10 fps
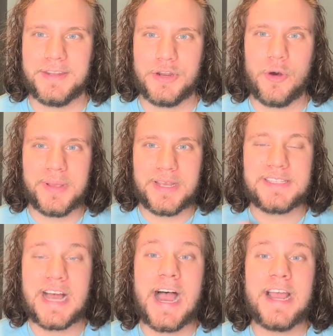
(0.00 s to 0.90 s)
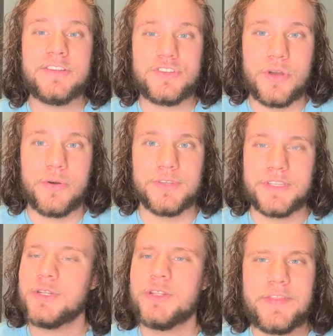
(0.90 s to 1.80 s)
you know, because I chose, and